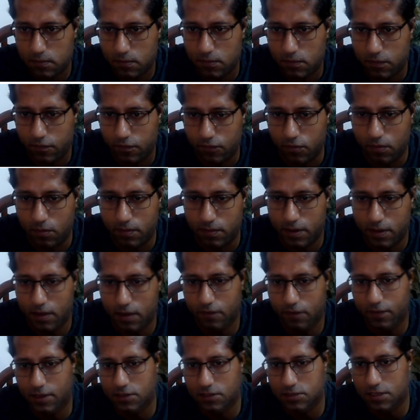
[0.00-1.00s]
From here
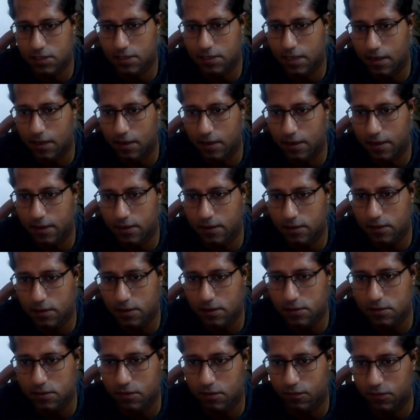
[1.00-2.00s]
we can say that length
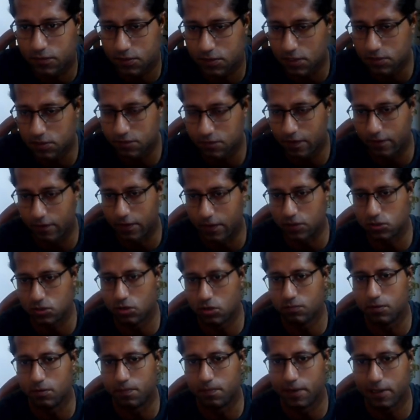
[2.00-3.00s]
is, since we have
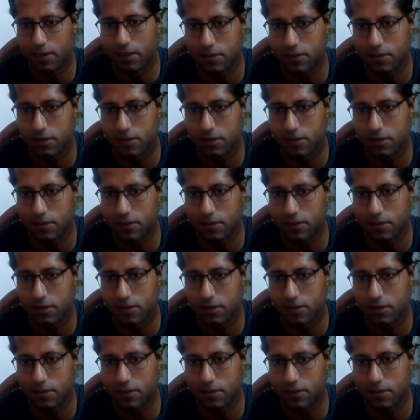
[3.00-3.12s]
assumed breadth